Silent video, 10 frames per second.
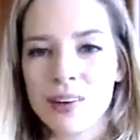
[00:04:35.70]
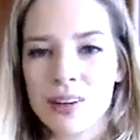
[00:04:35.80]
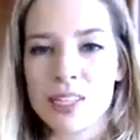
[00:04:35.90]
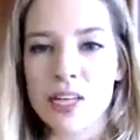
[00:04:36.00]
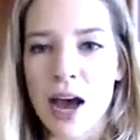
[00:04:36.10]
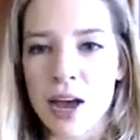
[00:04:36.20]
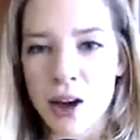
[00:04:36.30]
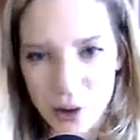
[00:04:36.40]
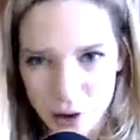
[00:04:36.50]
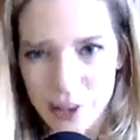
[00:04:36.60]
die on
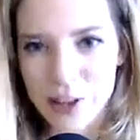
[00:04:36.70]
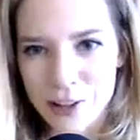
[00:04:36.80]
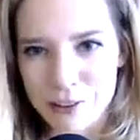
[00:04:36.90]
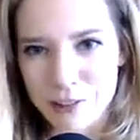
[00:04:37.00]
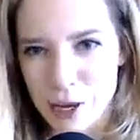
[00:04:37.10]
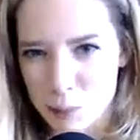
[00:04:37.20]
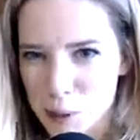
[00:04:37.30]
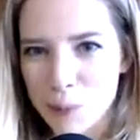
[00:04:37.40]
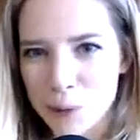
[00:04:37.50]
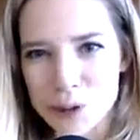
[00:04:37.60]
our hill of
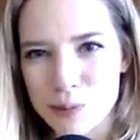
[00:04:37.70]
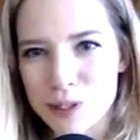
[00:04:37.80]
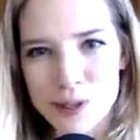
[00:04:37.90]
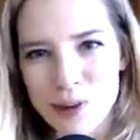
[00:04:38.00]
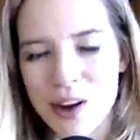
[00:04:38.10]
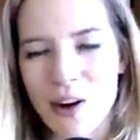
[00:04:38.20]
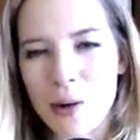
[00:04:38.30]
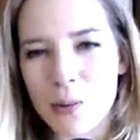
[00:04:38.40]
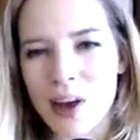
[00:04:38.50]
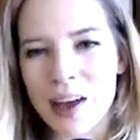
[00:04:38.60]
people should be doing it
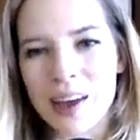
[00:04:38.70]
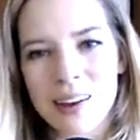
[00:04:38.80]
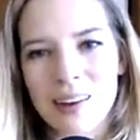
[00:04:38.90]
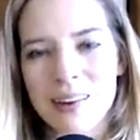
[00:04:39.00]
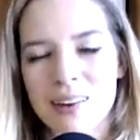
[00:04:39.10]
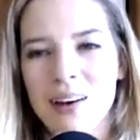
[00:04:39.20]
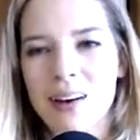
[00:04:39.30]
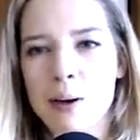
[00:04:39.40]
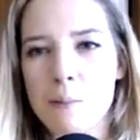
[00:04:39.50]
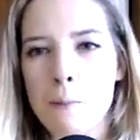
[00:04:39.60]
our way.
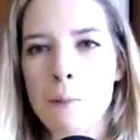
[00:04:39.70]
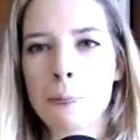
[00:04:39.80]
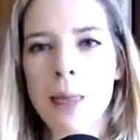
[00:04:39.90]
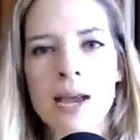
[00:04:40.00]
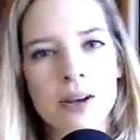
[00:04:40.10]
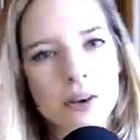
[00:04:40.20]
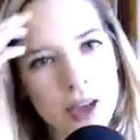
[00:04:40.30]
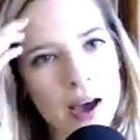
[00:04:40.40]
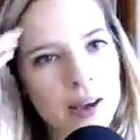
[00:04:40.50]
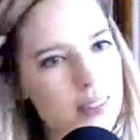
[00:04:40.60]
I know
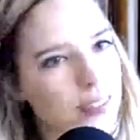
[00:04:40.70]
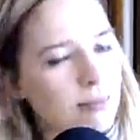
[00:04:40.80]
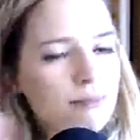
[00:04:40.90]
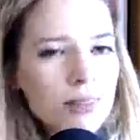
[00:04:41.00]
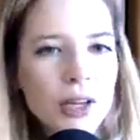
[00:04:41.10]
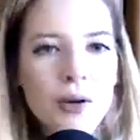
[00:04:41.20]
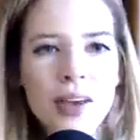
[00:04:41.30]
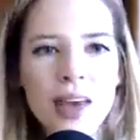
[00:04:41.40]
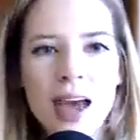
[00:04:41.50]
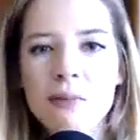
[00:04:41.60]
that, it
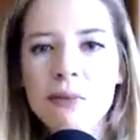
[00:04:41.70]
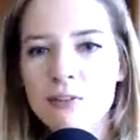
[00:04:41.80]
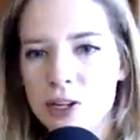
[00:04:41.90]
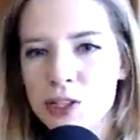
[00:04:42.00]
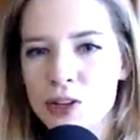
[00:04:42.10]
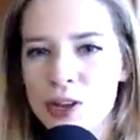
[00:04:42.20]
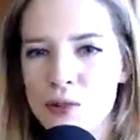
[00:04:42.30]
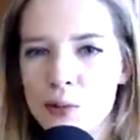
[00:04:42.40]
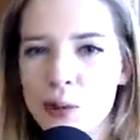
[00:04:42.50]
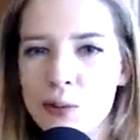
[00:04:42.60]
can be frustrating
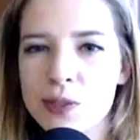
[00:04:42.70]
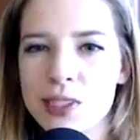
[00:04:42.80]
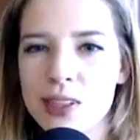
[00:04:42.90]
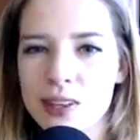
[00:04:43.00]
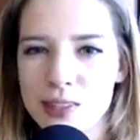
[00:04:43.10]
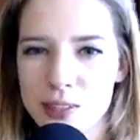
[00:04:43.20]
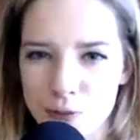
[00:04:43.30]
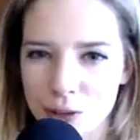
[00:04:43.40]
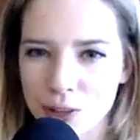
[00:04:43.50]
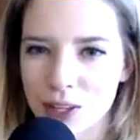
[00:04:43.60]
when people see things
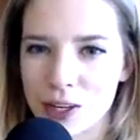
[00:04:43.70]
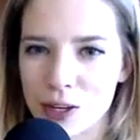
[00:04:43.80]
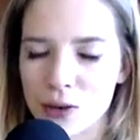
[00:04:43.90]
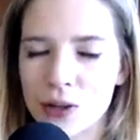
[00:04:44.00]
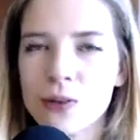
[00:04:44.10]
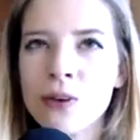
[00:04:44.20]
differently than you do.